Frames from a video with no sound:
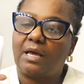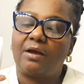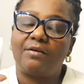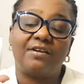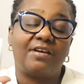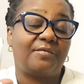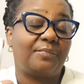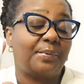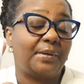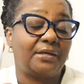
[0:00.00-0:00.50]
I
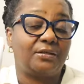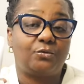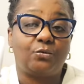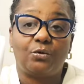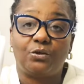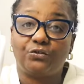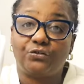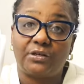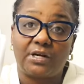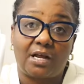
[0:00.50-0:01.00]
would not have paid
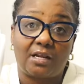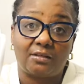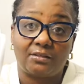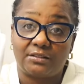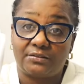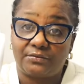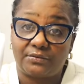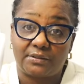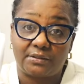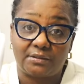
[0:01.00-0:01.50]

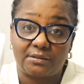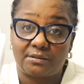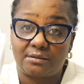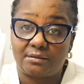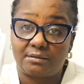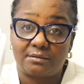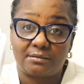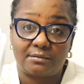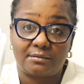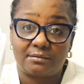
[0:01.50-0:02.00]
$200 for
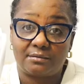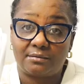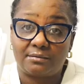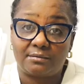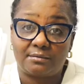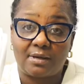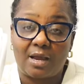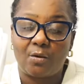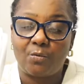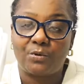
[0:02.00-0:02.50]
this.
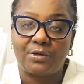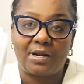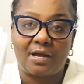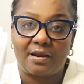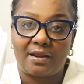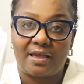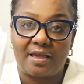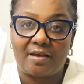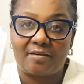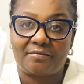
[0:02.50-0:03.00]
I would
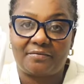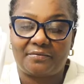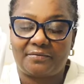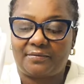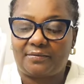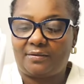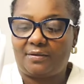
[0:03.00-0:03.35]
not have.